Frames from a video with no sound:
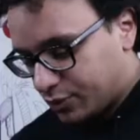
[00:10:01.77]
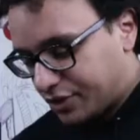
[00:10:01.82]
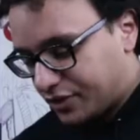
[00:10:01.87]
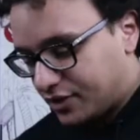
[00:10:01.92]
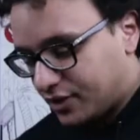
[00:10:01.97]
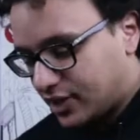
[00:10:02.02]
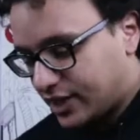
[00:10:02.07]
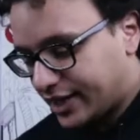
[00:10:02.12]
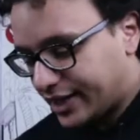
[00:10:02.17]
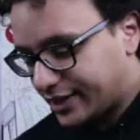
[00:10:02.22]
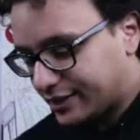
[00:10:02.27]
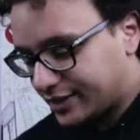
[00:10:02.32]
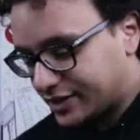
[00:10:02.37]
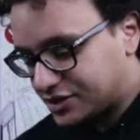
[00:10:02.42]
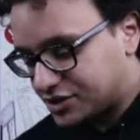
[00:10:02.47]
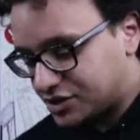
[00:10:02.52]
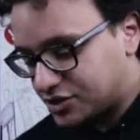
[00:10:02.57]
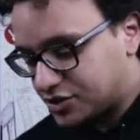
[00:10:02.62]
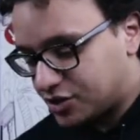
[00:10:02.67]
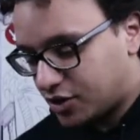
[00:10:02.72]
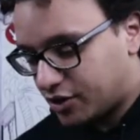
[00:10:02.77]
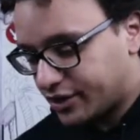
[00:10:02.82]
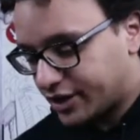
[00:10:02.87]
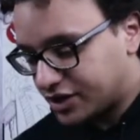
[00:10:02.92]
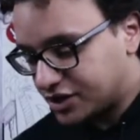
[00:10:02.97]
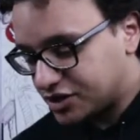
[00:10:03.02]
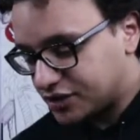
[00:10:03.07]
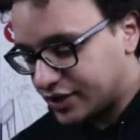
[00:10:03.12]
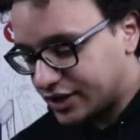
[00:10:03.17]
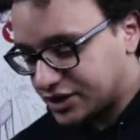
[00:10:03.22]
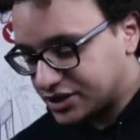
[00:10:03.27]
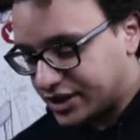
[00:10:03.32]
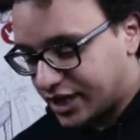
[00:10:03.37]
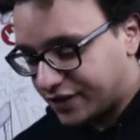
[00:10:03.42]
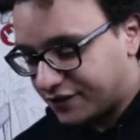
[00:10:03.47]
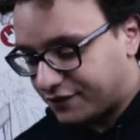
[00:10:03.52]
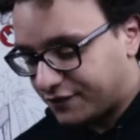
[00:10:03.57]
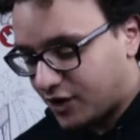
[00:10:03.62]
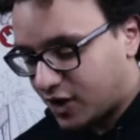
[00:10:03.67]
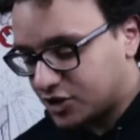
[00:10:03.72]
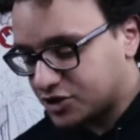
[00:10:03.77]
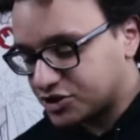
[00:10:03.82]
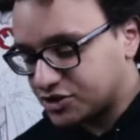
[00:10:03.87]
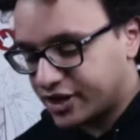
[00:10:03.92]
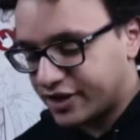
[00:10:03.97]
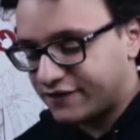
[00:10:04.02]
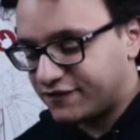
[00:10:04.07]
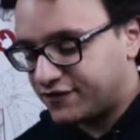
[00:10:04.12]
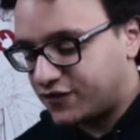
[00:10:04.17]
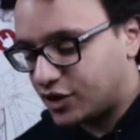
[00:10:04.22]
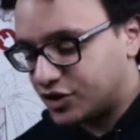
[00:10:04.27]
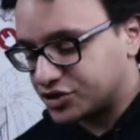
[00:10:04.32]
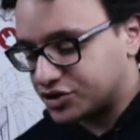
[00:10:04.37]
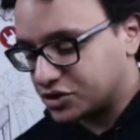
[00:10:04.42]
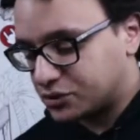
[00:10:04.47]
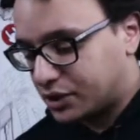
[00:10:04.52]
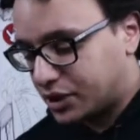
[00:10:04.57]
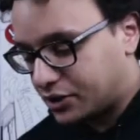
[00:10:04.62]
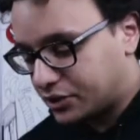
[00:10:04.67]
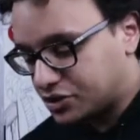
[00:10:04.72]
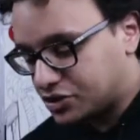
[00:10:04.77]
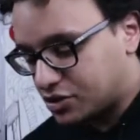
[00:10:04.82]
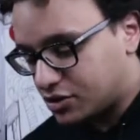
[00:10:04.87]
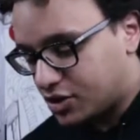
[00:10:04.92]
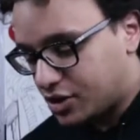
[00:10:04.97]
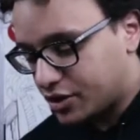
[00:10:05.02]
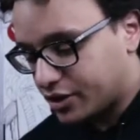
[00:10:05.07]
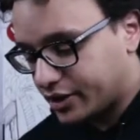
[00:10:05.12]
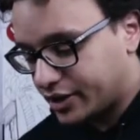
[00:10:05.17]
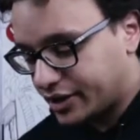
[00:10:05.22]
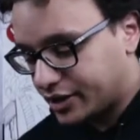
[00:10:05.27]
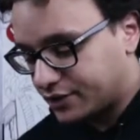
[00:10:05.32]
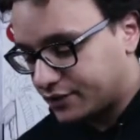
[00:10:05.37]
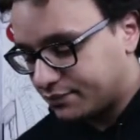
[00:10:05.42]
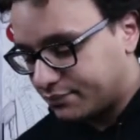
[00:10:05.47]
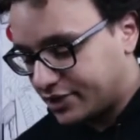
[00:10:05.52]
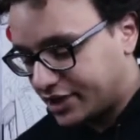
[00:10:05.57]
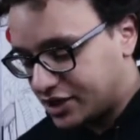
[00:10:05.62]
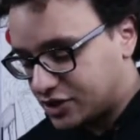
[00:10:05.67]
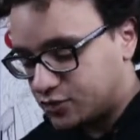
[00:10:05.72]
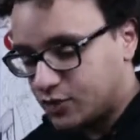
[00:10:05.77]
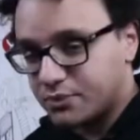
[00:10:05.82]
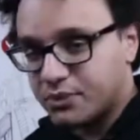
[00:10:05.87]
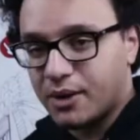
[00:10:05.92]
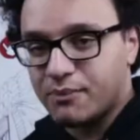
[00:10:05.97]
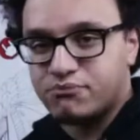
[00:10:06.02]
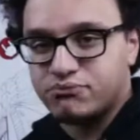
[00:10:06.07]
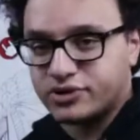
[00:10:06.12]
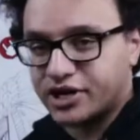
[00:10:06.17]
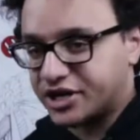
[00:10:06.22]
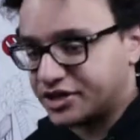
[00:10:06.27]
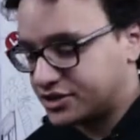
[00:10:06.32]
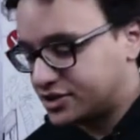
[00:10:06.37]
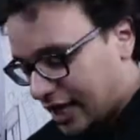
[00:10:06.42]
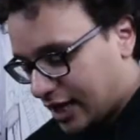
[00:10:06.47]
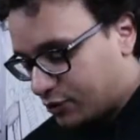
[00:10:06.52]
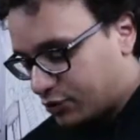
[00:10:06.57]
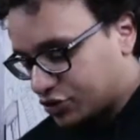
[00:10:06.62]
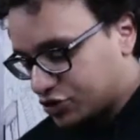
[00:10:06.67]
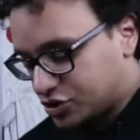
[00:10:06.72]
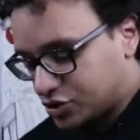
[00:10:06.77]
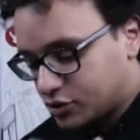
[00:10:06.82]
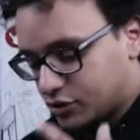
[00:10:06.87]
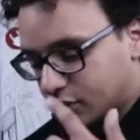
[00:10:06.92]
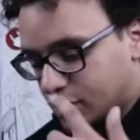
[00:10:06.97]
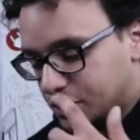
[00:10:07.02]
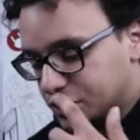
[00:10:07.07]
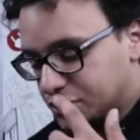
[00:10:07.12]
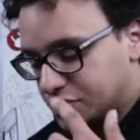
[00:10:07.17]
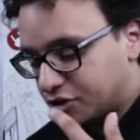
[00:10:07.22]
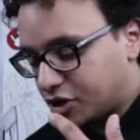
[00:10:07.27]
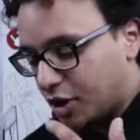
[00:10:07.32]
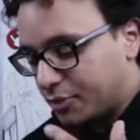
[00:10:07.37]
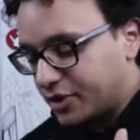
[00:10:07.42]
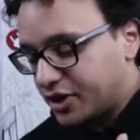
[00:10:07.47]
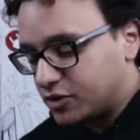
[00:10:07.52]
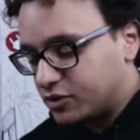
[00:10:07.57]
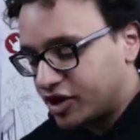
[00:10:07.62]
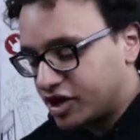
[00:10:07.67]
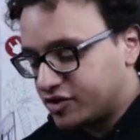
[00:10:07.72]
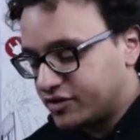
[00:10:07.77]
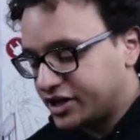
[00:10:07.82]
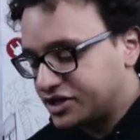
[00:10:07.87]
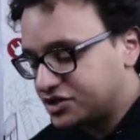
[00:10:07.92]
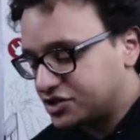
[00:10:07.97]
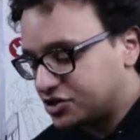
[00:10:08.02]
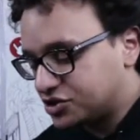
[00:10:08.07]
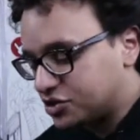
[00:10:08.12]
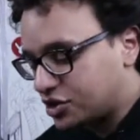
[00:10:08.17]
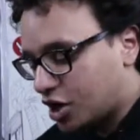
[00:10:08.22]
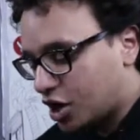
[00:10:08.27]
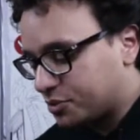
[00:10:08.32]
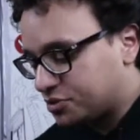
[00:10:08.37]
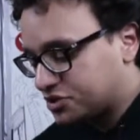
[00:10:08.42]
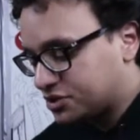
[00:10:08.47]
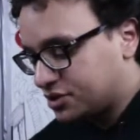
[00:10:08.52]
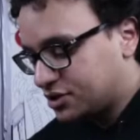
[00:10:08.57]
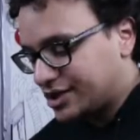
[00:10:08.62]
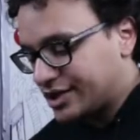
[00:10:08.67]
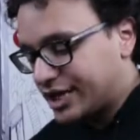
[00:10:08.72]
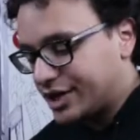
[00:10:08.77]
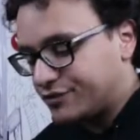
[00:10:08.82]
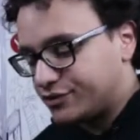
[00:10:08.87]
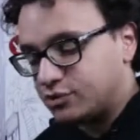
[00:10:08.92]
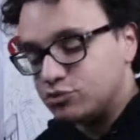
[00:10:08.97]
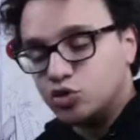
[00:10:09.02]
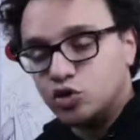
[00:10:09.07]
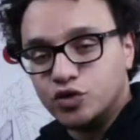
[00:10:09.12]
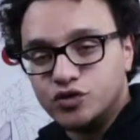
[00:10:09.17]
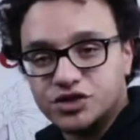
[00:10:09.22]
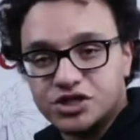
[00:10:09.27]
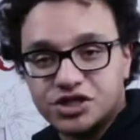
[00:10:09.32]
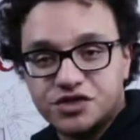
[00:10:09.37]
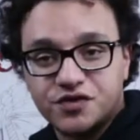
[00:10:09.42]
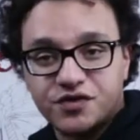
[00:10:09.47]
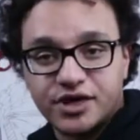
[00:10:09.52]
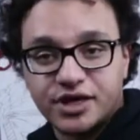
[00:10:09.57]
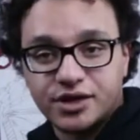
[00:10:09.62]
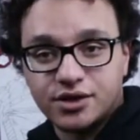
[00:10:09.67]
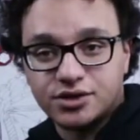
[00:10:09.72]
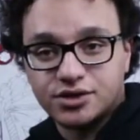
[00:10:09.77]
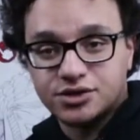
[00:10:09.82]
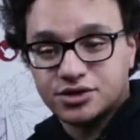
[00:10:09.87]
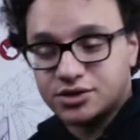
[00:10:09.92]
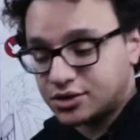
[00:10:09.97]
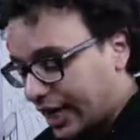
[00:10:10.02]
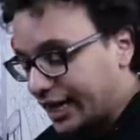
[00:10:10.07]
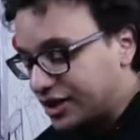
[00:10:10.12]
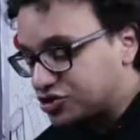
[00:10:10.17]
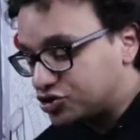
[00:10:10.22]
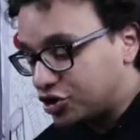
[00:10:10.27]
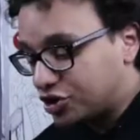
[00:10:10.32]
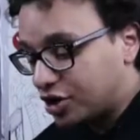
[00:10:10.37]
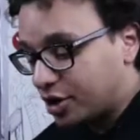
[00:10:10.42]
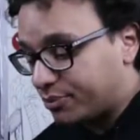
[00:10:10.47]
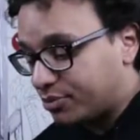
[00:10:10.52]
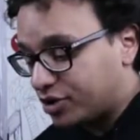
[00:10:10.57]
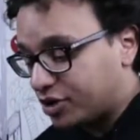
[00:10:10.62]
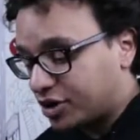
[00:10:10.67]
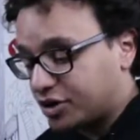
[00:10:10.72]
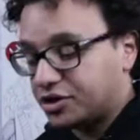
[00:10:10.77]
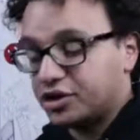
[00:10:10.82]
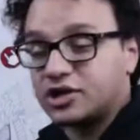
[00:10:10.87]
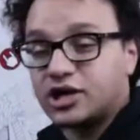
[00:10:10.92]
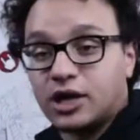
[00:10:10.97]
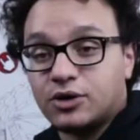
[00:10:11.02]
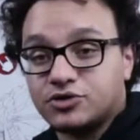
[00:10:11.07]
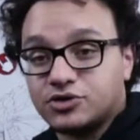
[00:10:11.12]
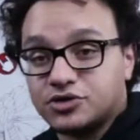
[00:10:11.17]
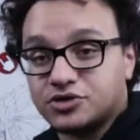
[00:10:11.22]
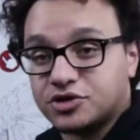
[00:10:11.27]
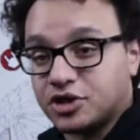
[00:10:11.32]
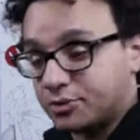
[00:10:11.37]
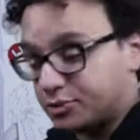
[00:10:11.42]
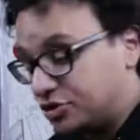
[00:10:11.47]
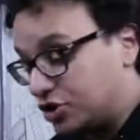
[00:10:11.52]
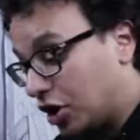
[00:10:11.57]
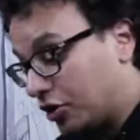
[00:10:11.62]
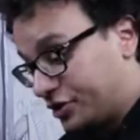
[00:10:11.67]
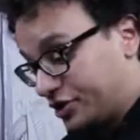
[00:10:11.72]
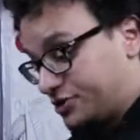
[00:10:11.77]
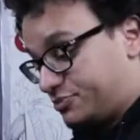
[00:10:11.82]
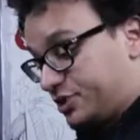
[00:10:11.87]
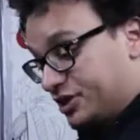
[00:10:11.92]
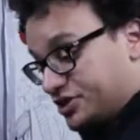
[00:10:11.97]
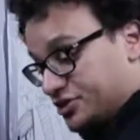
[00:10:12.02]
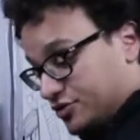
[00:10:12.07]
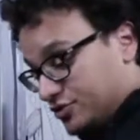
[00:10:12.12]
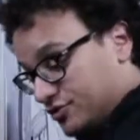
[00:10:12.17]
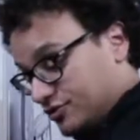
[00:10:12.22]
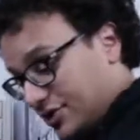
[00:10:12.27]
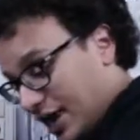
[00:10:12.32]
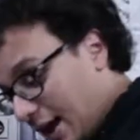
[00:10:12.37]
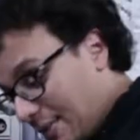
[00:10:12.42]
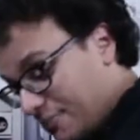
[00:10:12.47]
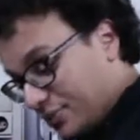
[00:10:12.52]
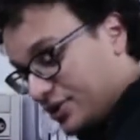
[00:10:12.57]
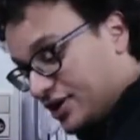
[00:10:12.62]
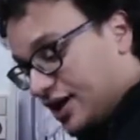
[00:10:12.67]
with delight as his tongue and his fingers get faster and faster while his other hand plays with my breast. I was so close to coming when Grayson stops and removes his fingers. I sit up on the countertop. Yo, this bitch a rapper